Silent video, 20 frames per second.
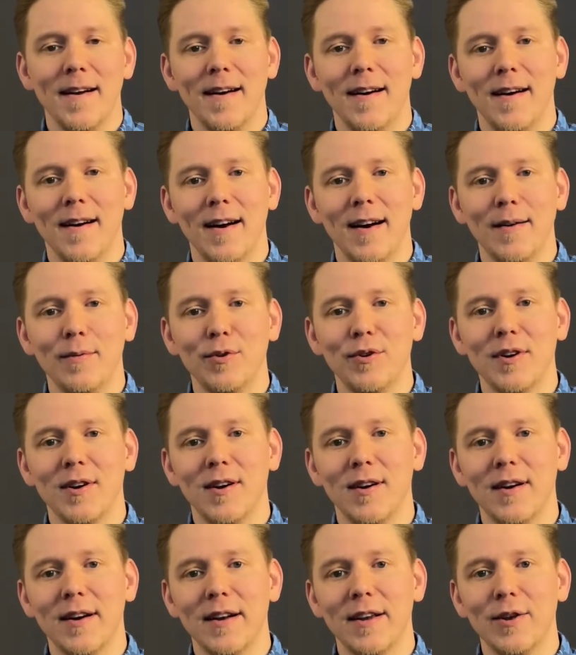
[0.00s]
I would
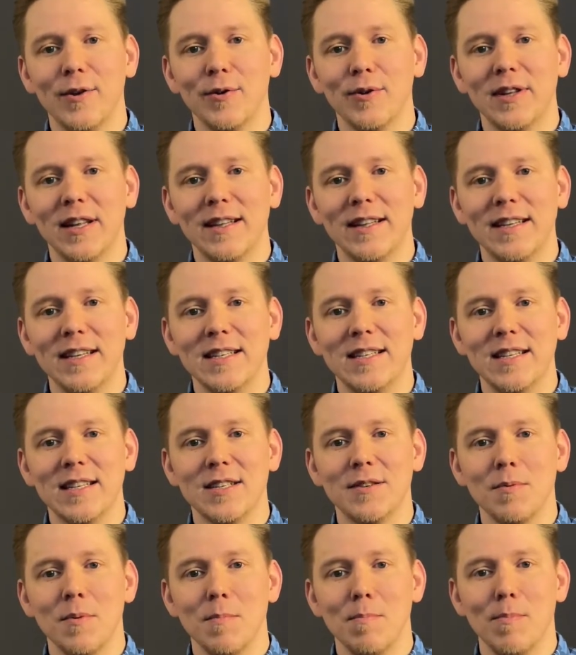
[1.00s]
argue that this
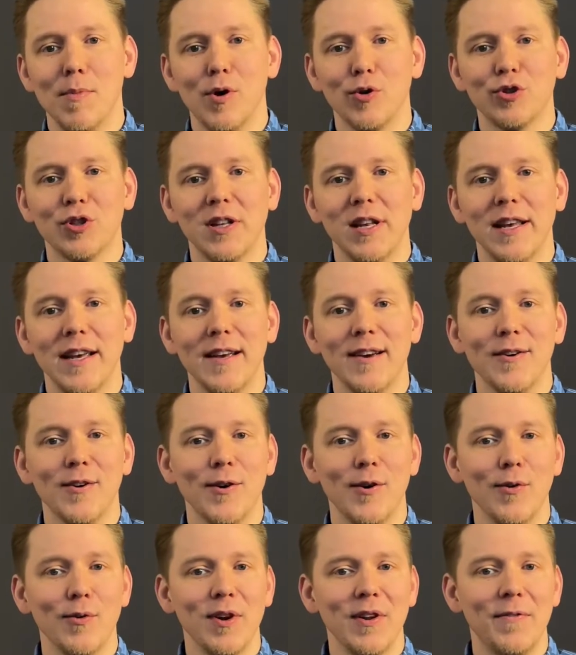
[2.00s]
is mostly
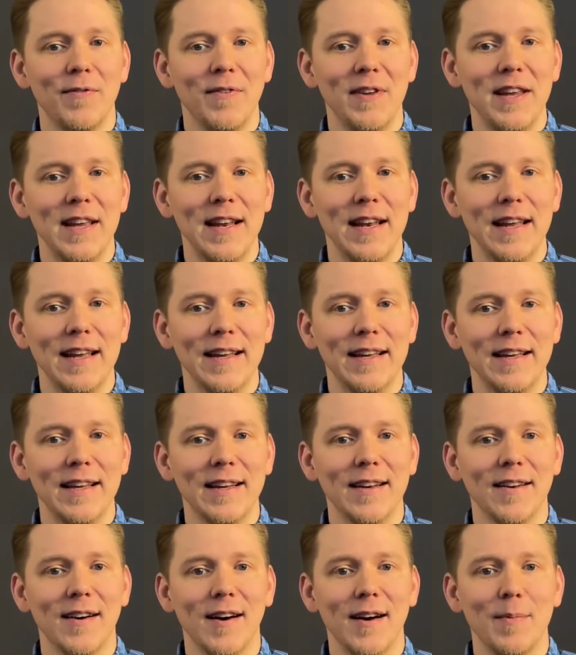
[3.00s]
only feeling
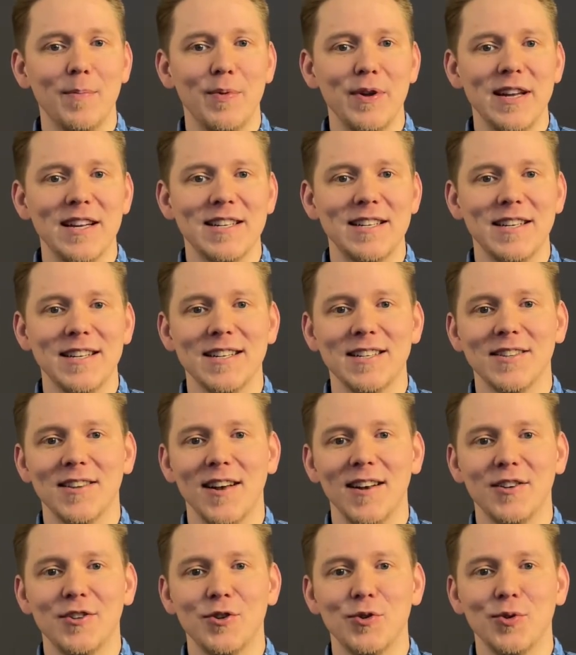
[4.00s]
in IPSC
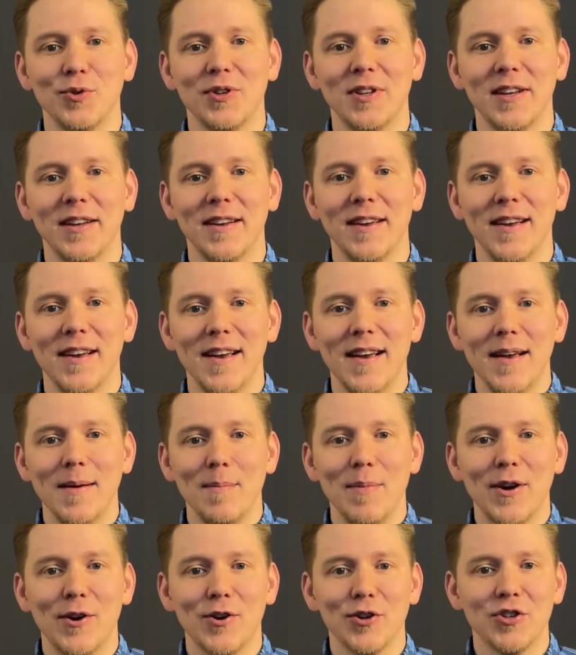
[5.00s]
style shooting,
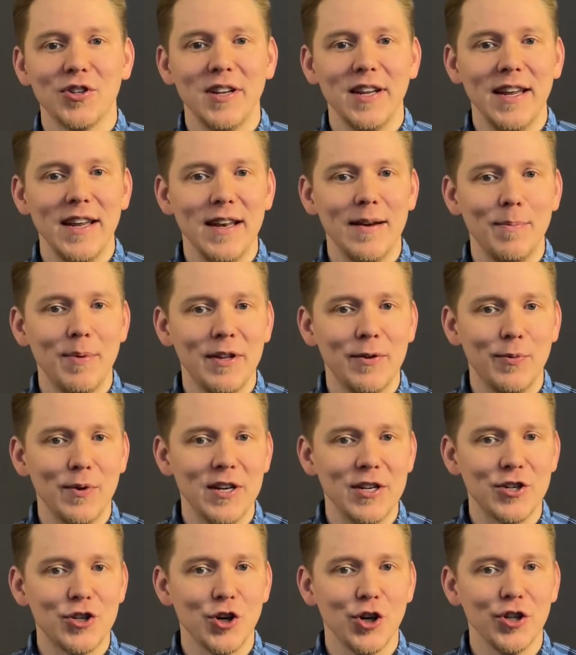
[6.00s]
because in
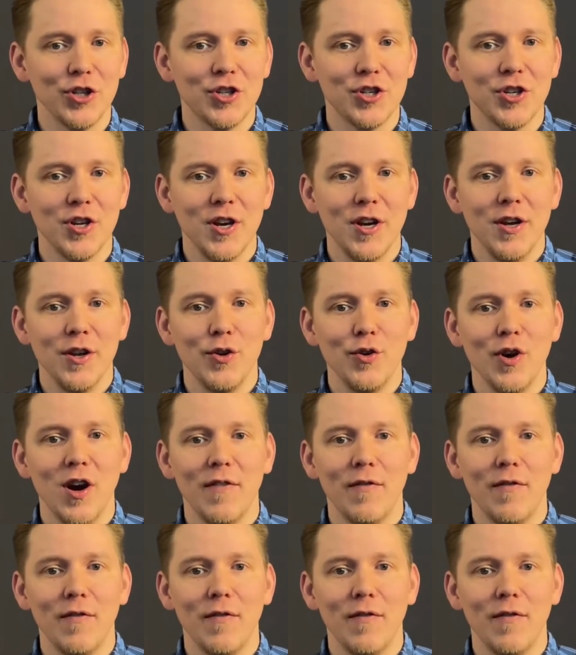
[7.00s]
between shots you have